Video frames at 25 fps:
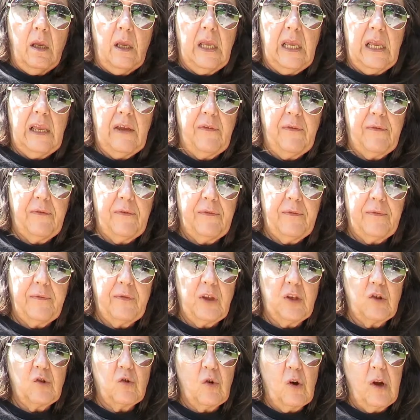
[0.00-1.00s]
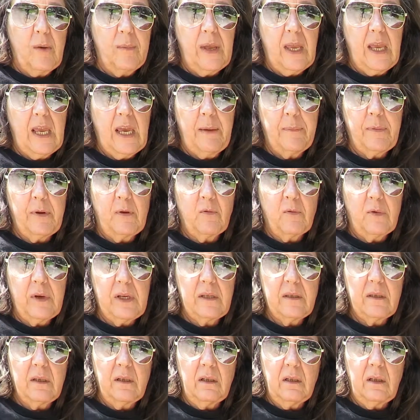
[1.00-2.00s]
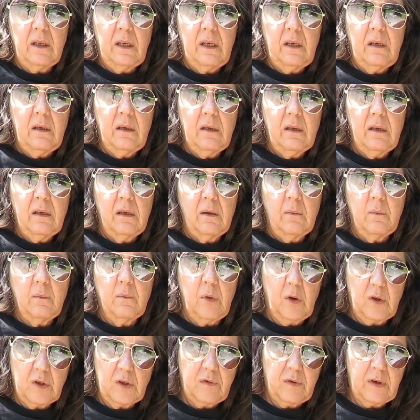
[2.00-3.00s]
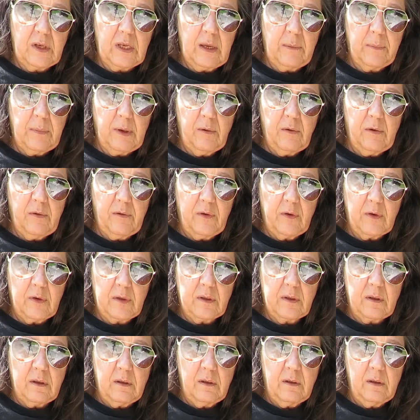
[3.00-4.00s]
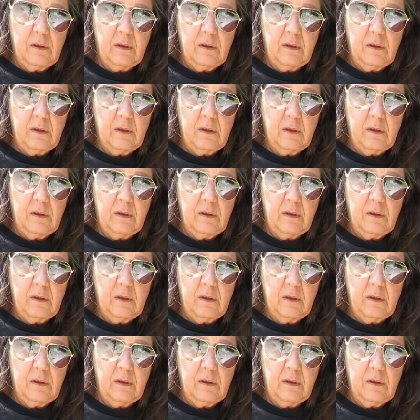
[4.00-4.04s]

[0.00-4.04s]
If the trauma happened recently, most of it can be reversed.